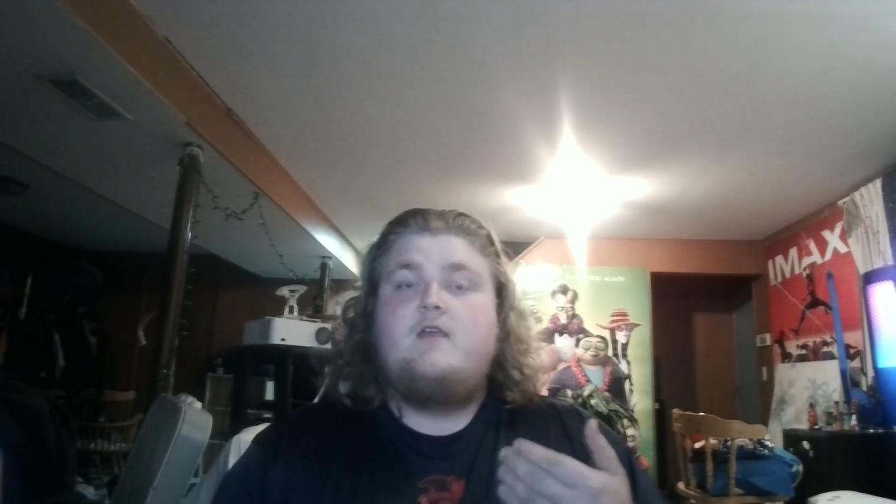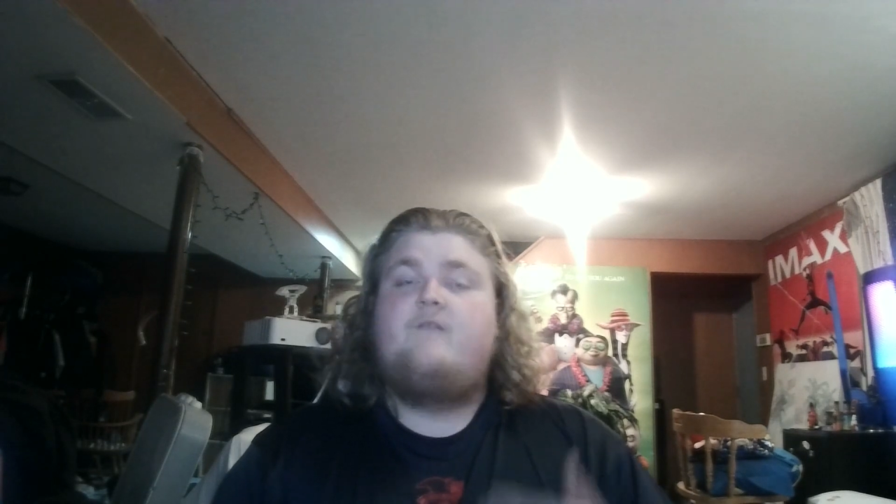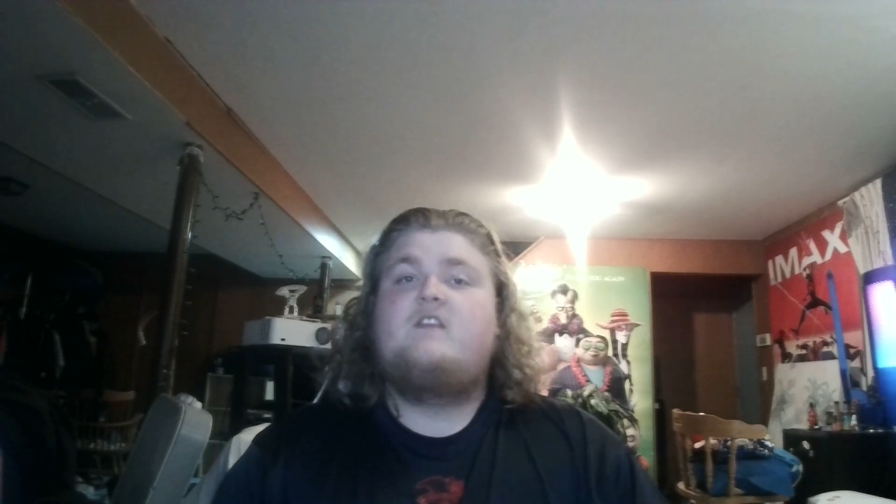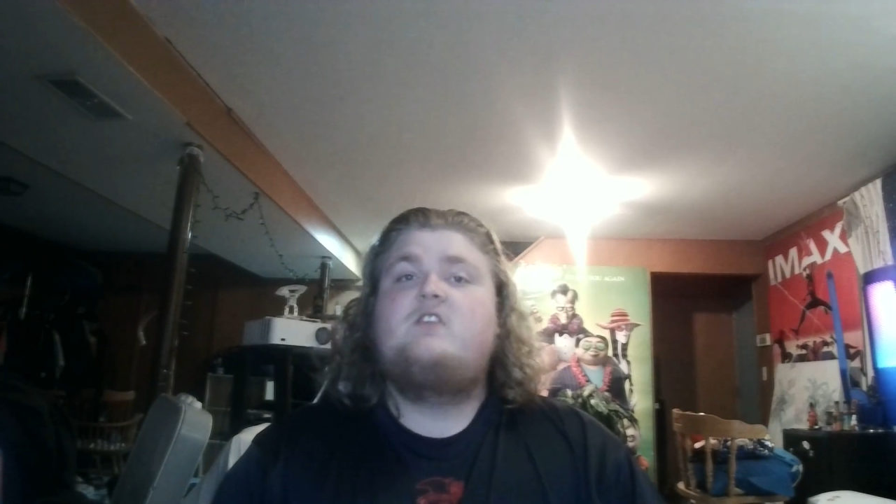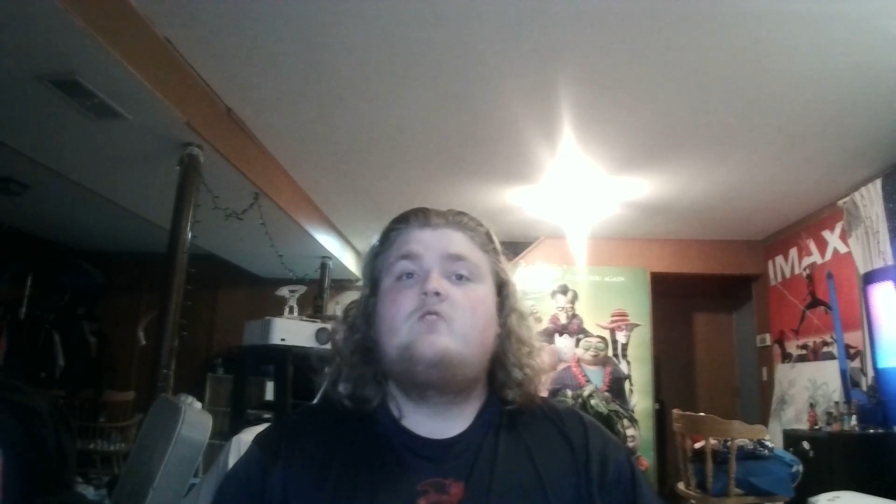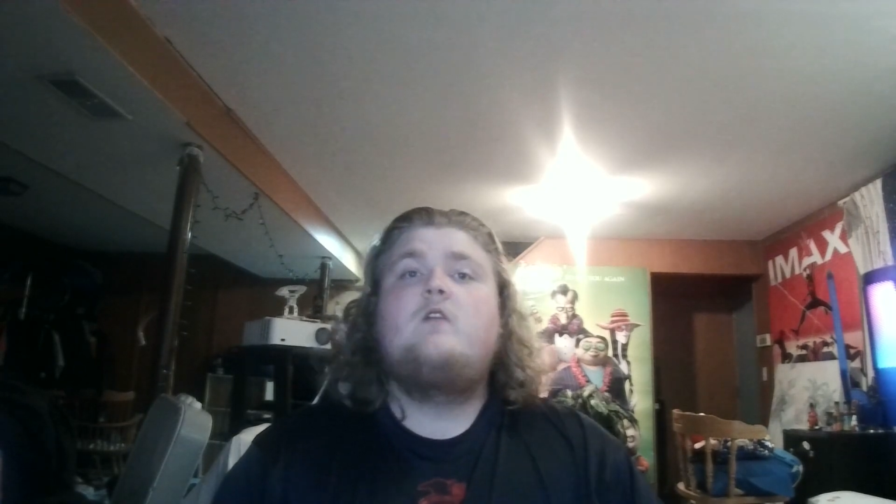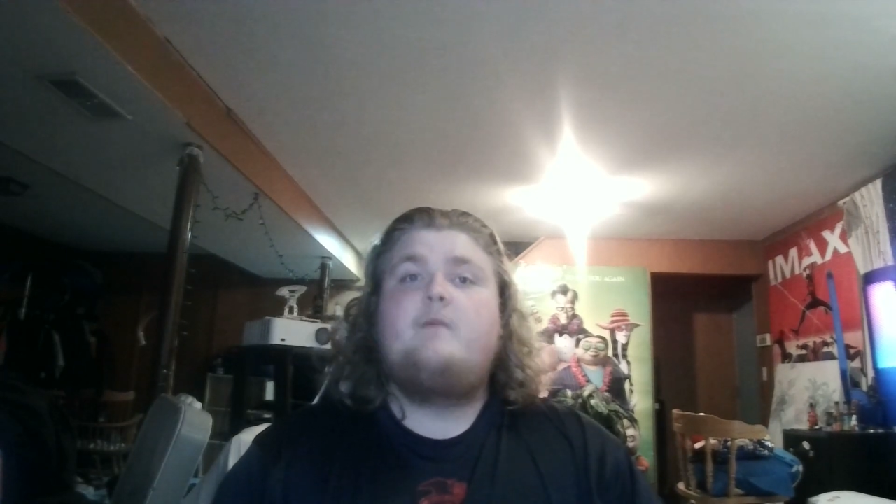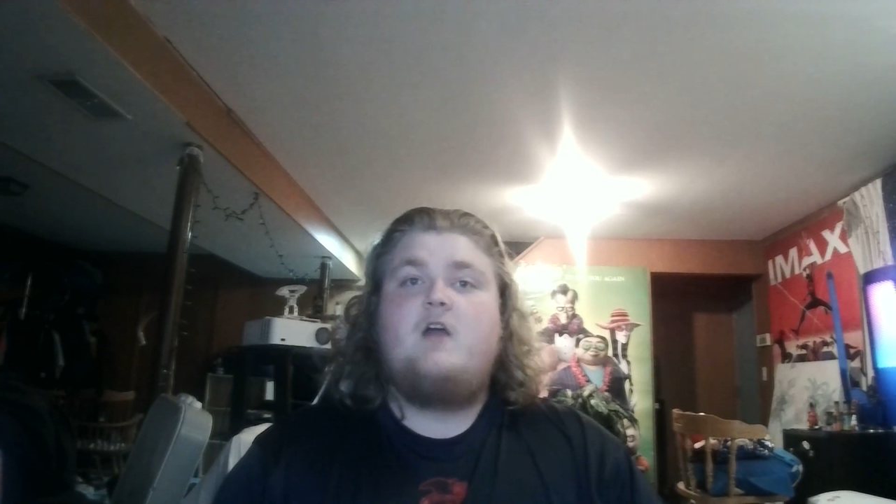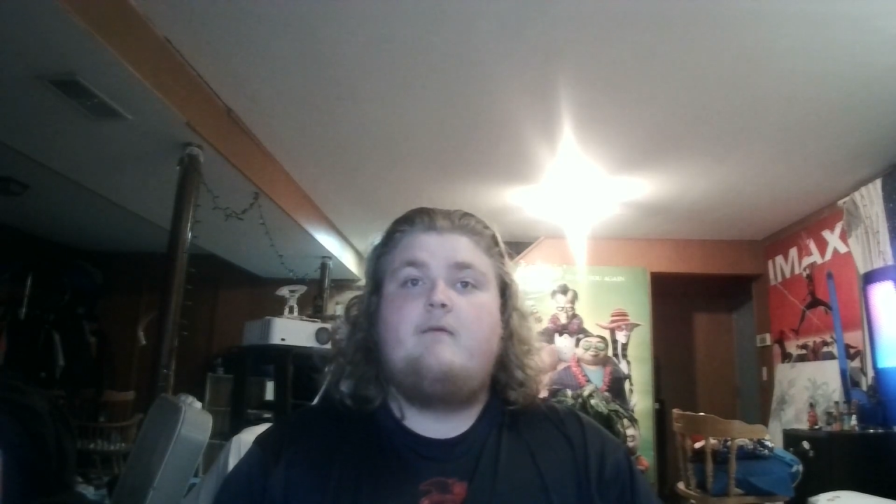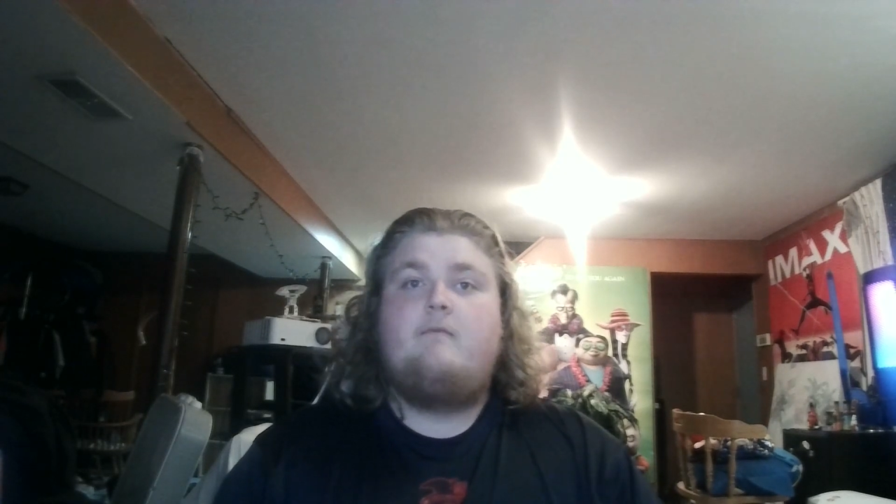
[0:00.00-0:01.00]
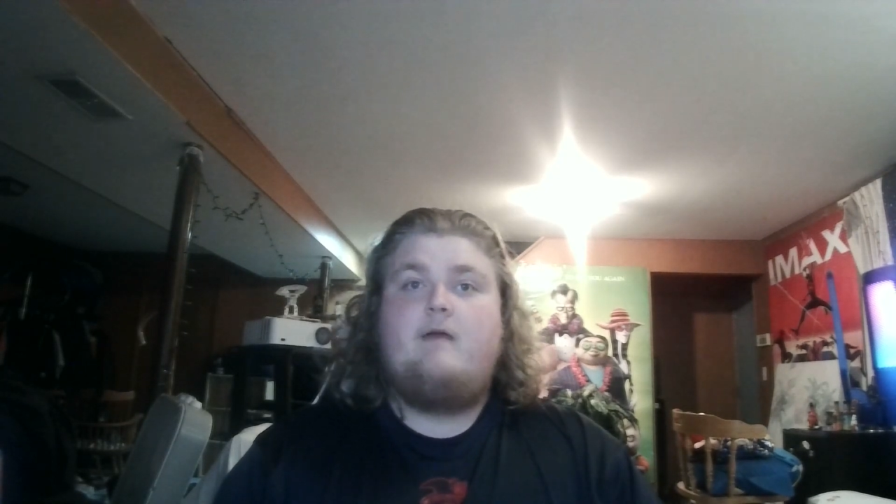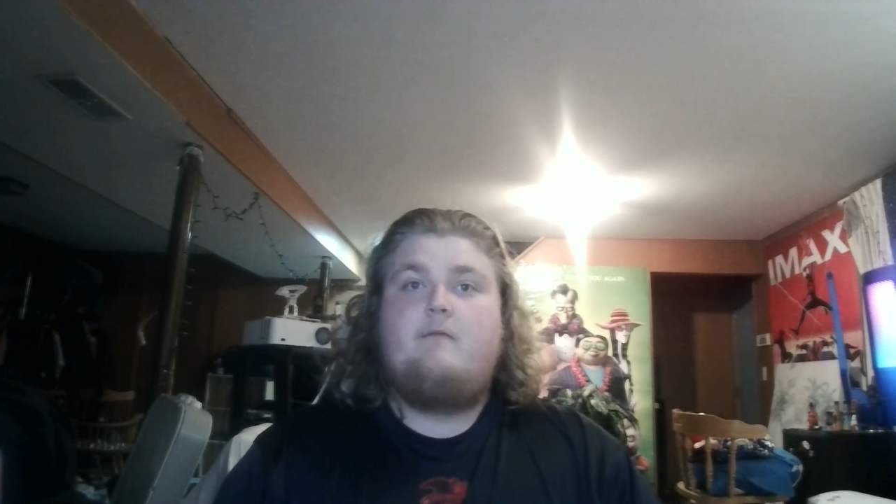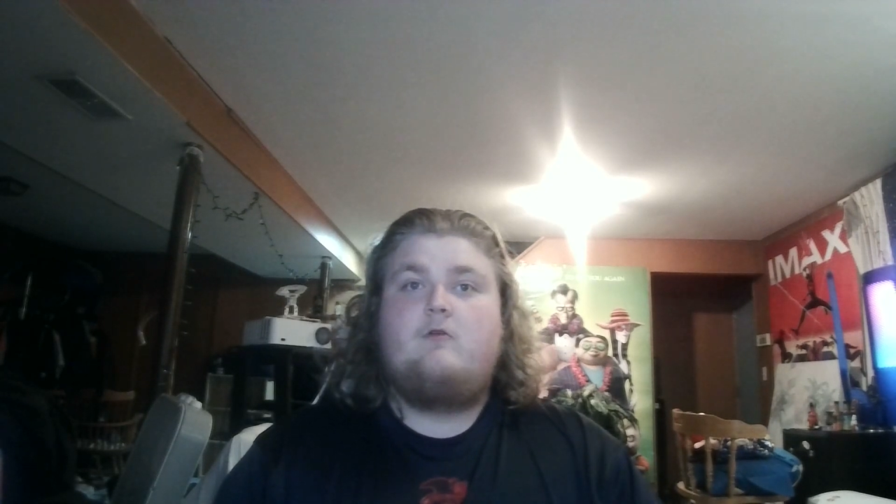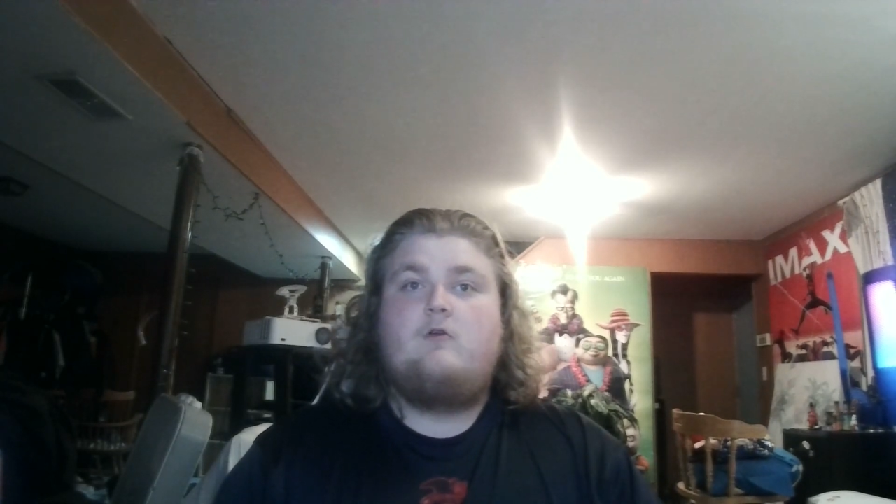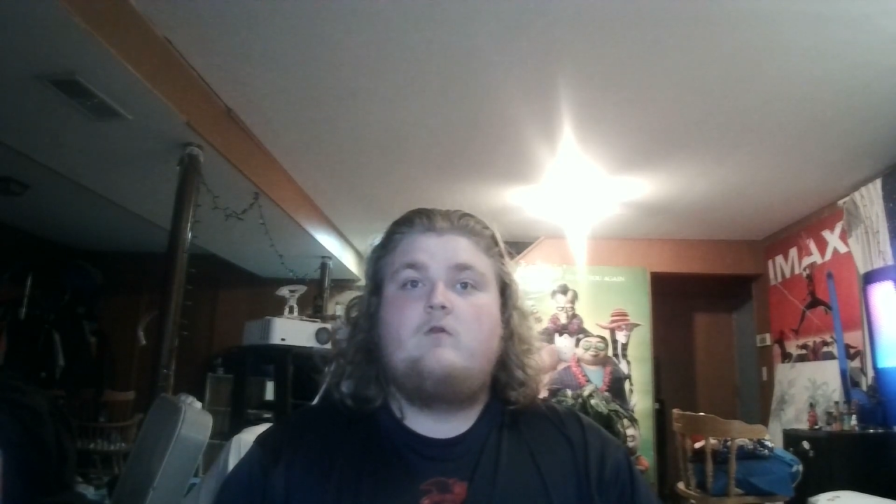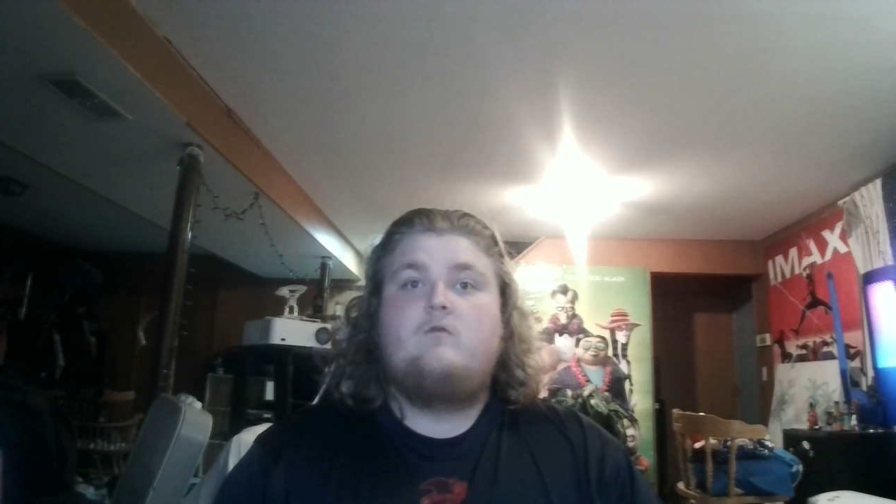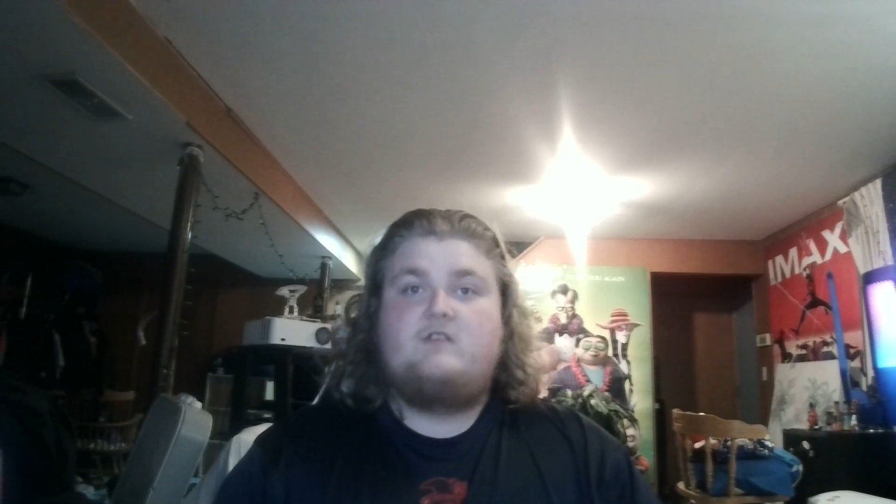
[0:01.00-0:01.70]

If you do want to become a member,